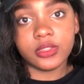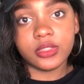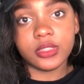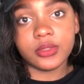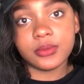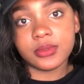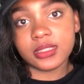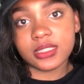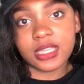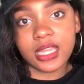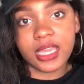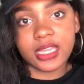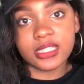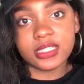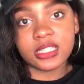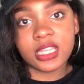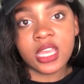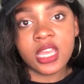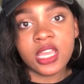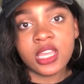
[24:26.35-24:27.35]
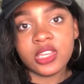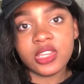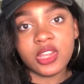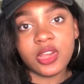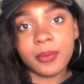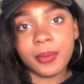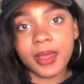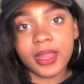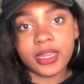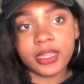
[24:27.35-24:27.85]
He was nice.
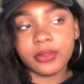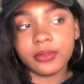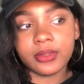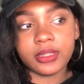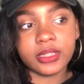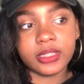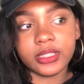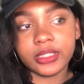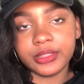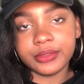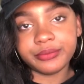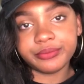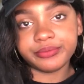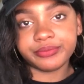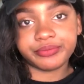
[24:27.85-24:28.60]
Nobody really.